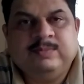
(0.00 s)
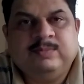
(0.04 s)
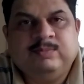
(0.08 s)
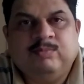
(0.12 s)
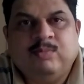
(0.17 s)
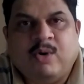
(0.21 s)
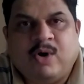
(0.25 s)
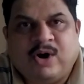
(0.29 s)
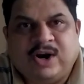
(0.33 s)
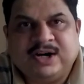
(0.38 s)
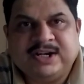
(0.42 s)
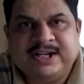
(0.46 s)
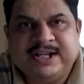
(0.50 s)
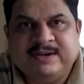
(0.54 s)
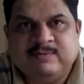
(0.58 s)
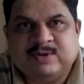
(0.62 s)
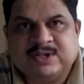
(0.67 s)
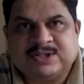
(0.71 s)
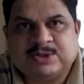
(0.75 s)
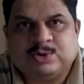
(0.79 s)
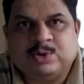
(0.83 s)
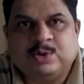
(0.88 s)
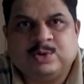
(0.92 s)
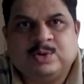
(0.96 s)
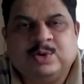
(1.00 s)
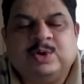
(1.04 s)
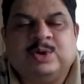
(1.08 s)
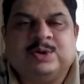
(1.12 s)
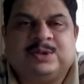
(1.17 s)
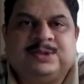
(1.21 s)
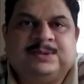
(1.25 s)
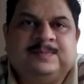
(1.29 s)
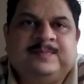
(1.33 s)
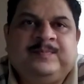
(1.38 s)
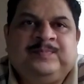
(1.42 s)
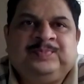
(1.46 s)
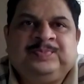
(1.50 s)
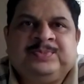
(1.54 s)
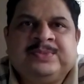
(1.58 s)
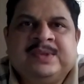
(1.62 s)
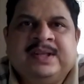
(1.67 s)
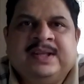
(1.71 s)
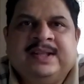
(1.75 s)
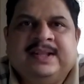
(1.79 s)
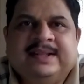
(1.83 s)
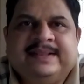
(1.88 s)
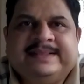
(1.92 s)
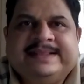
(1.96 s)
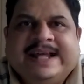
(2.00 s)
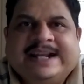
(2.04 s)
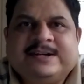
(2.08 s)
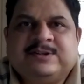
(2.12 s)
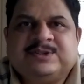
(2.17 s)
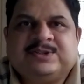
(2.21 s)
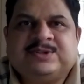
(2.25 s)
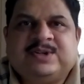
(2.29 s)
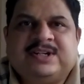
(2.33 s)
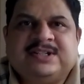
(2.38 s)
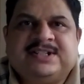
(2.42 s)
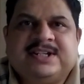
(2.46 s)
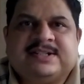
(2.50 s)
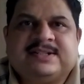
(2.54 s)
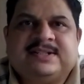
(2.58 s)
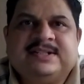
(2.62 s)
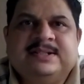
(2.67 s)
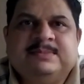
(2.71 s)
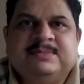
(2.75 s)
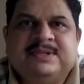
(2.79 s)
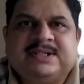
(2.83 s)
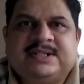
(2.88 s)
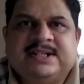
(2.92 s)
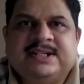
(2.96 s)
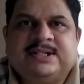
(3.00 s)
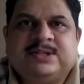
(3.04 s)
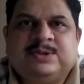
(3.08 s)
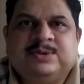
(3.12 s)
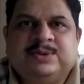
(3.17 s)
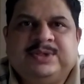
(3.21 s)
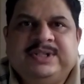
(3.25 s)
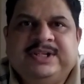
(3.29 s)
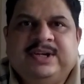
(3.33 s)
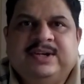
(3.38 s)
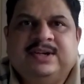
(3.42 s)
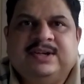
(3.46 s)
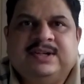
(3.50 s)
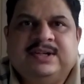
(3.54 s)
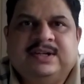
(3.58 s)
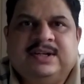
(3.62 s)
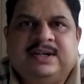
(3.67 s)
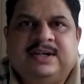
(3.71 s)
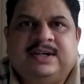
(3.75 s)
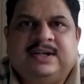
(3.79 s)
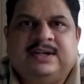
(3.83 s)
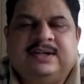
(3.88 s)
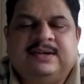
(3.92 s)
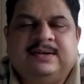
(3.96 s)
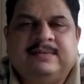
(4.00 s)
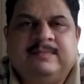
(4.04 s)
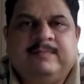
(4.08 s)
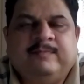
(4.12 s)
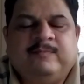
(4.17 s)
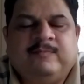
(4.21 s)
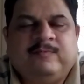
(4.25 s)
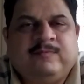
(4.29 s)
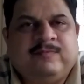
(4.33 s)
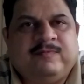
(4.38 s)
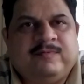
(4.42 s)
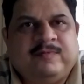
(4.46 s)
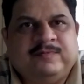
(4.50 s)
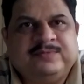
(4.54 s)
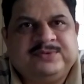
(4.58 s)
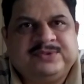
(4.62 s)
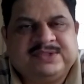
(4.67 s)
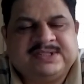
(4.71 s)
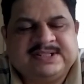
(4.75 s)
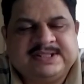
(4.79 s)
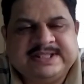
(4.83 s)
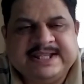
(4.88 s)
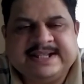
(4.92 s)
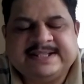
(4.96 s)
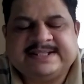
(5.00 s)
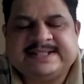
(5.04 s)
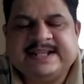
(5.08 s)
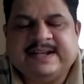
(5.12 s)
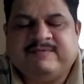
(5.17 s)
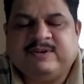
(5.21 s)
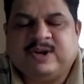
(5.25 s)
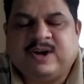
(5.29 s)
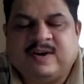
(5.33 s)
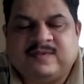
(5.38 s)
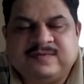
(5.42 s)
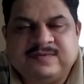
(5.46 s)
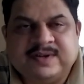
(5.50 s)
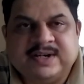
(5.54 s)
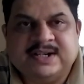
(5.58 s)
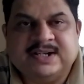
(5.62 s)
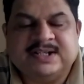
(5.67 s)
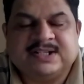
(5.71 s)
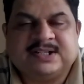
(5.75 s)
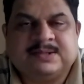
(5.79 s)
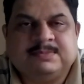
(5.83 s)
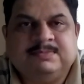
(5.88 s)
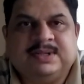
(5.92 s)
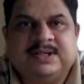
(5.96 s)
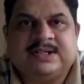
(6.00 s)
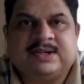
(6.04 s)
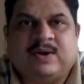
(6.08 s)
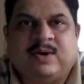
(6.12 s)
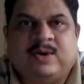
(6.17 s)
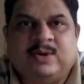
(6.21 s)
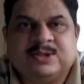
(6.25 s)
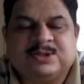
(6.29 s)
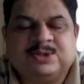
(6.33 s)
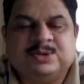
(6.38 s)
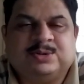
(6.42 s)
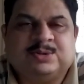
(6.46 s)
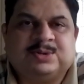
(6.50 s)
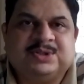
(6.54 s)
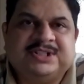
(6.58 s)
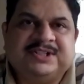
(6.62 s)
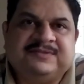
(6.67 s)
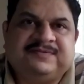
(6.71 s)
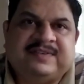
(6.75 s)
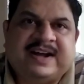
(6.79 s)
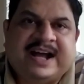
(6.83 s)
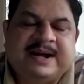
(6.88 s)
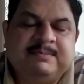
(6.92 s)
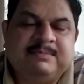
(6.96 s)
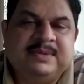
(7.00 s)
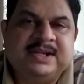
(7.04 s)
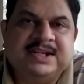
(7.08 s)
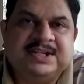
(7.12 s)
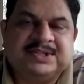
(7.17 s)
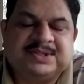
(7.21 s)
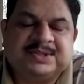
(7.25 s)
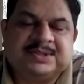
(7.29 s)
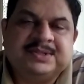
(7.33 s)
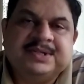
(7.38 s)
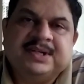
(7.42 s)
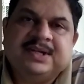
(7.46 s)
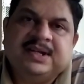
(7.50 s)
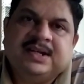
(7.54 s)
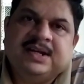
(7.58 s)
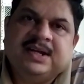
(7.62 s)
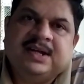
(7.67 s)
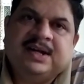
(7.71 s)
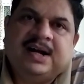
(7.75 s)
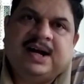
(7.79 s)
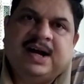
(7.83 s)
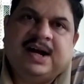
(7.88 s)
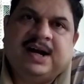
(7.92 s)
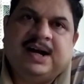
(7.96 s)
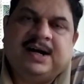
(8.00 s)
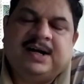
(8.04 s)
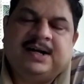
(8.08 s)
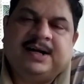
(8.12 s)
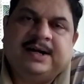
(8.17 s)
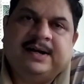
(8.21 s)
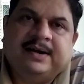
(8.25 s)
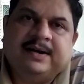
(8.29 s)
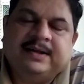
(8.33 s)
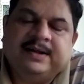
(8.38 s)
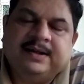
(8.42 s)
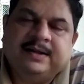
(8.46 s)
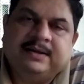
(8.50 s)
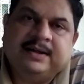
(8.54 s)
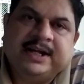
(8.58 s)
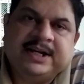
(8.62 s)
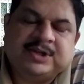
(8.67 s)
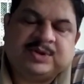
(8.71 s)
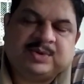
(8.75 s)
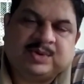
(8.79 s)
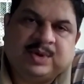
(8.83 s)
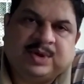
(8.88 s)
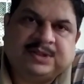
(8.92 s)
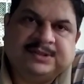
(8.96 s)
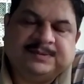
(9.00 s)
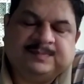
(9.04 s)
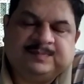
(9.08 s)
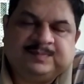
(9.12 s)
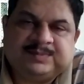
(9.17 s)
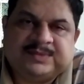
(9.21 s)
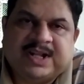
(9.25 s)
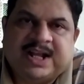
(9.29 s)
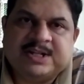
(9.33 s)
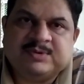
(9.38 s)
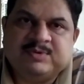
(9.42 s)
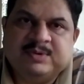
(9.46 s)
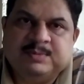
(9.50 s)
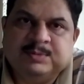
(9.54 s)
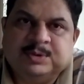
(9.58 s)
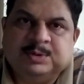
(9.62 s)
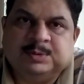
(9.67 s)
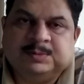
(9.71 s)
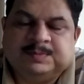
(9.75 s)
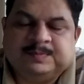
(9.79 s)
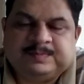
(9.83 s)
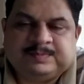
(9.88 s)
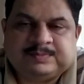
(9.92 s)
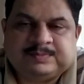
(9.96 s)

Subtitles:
bonding was so good that it was not just limited to the 6-7 of us, but also to the families later on as we moved.